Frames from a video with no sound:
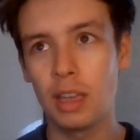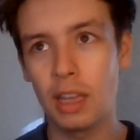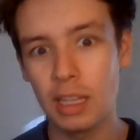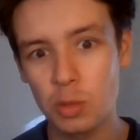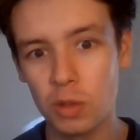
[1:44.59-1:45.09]

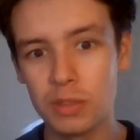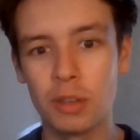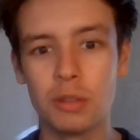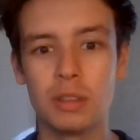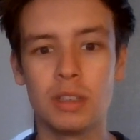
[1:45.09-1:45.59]
It's won
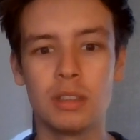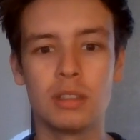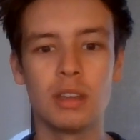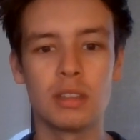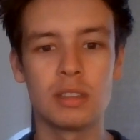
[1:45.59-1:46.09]
Tonys,
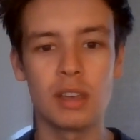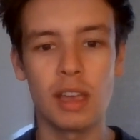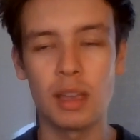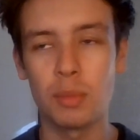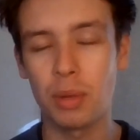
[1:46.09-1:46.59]
it's
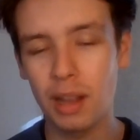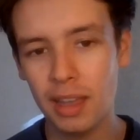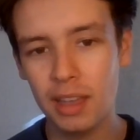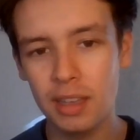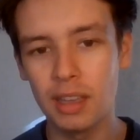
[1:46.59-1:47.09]
a
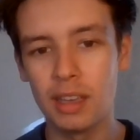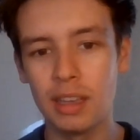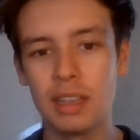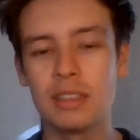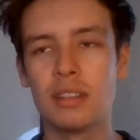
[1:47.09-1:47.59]
play, it
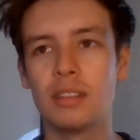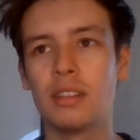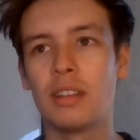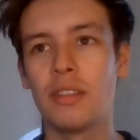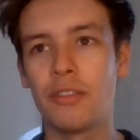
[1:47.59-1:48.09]
isn't
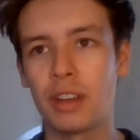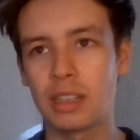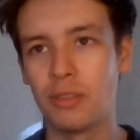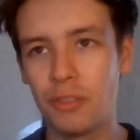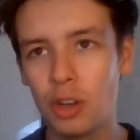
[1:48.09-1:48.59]
in fact
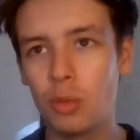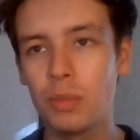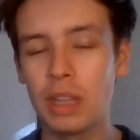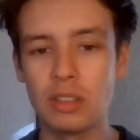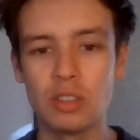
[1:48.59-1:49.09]
a film,
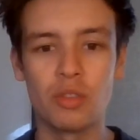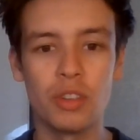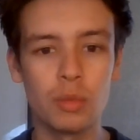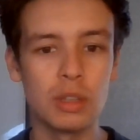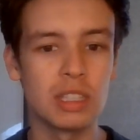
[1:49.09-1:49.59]
they just
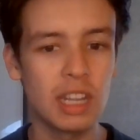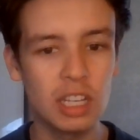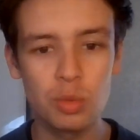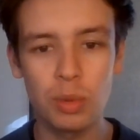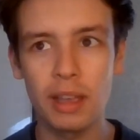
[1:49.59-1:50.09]
filmed a
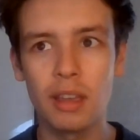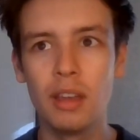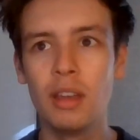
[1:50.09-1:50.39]
stage play.